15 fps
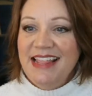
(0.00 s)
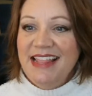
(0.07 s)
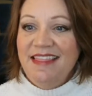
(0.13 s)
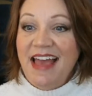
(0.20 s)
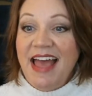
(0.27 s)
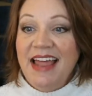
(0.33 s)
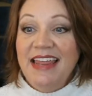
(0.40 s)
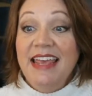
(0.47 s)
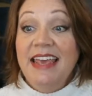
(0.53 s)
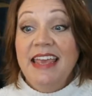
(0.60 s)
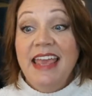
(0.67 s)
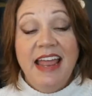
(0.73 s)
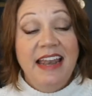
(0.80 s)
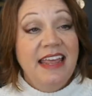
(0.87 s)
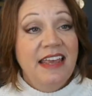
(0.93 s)
that it
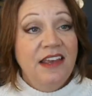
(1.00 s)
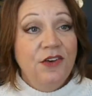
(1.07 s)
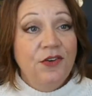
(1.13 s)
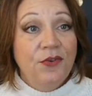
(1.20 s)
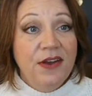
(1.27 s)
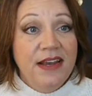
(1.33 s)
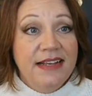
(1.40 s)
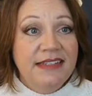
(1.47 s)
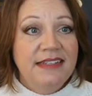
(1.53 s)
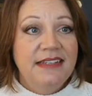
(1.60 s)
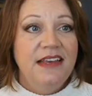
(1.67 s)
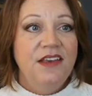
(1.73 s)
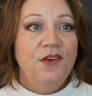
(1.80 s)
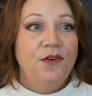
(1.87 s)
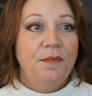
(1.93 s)
can increase
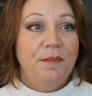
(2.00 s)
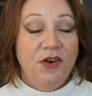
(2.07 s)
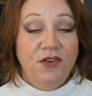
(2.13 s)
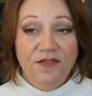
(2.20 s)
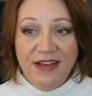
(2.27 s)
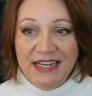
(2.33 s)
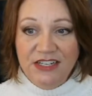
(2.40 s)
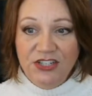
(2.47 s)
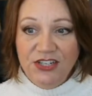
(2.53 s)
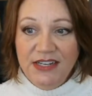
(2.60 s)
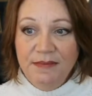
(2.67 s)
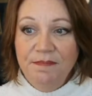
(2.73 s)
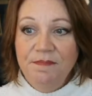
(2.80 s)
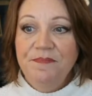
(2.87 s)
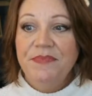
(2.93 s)
your motivation